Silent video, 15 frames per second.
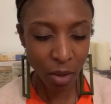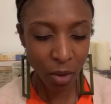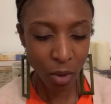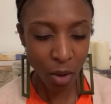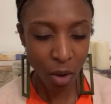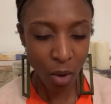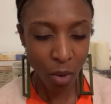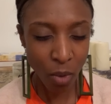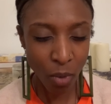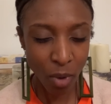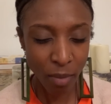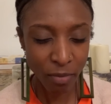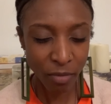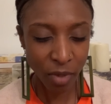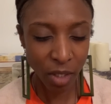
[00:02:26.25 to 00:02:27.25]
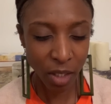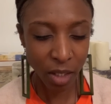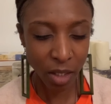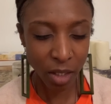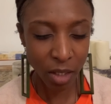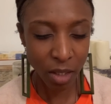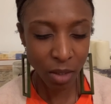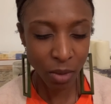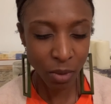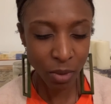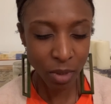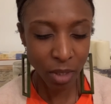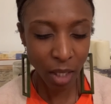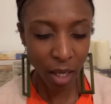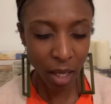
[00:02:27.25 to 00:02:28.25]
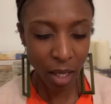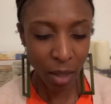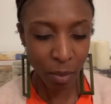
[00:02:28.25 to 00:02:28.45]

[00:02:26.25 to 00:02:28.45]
or oh, I'm feeling a little sad,